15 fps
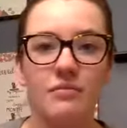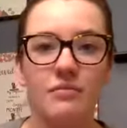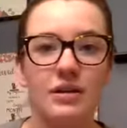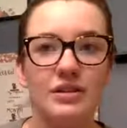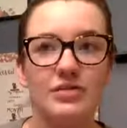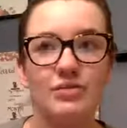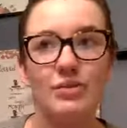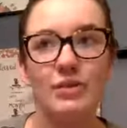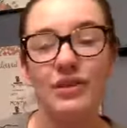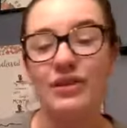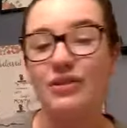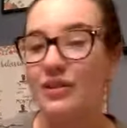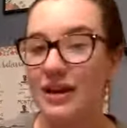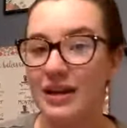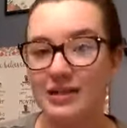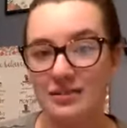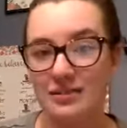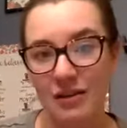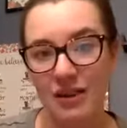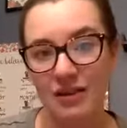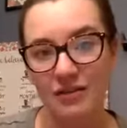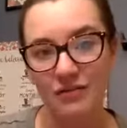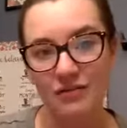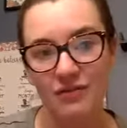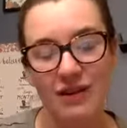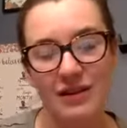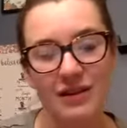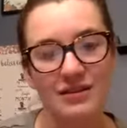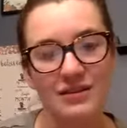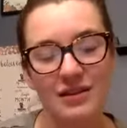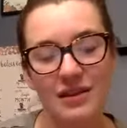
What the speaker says: It's really great to make new friends.